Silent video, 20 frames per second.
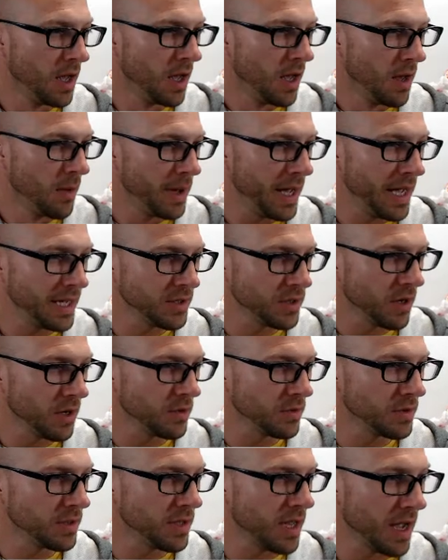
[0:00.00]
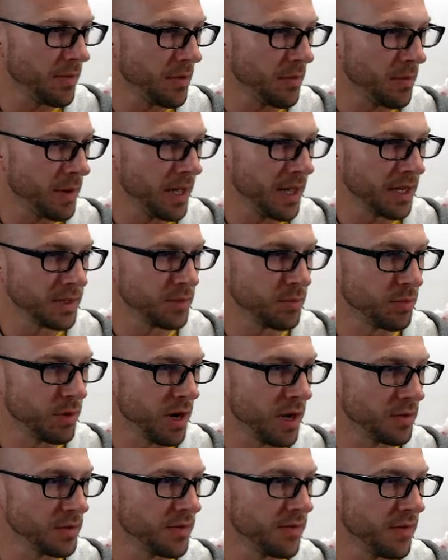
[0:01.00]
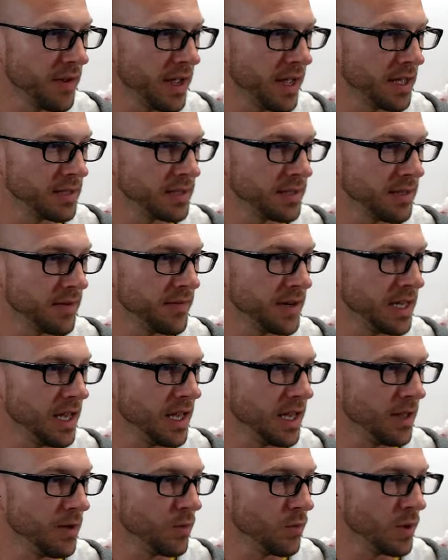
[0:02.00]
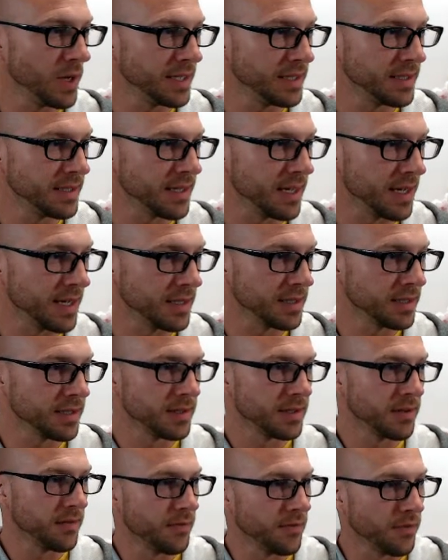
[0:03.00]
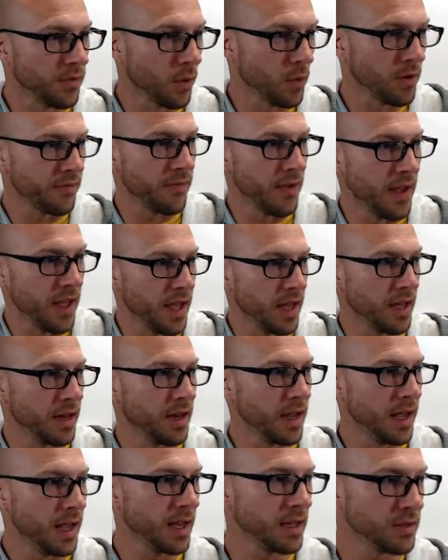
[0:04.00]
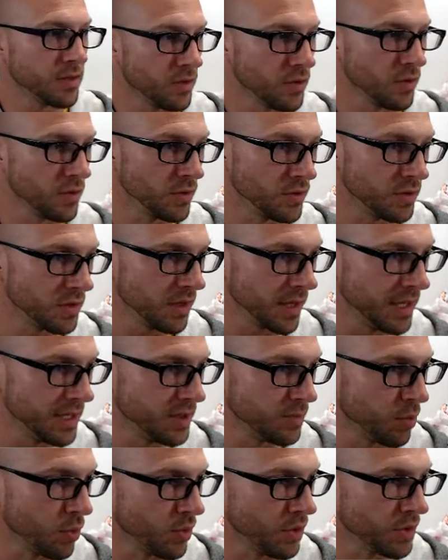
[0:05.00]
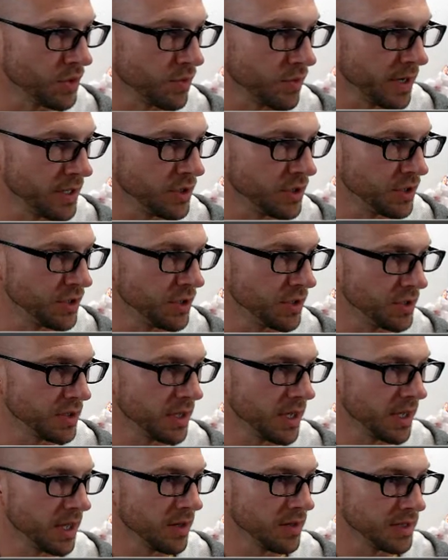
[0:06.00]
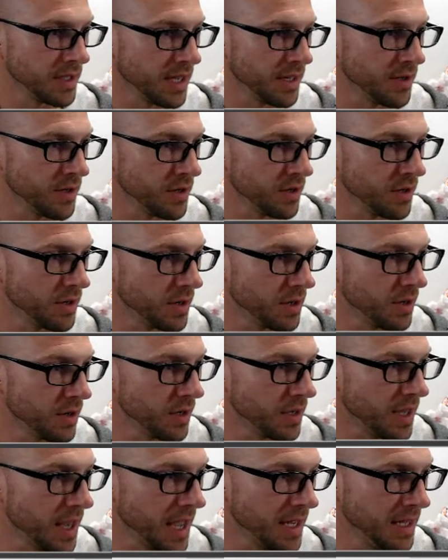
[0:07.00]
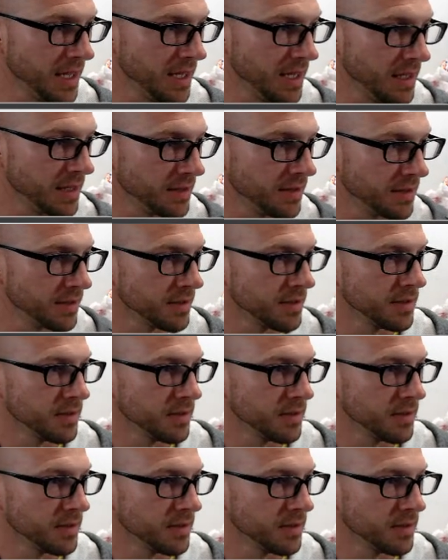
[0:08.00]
Patch Autos, Diamondbacks, Browns Fan, 78, White Sox, Florida Fan, Astros, Lake Sports, Rangers, Alexander, Yankees,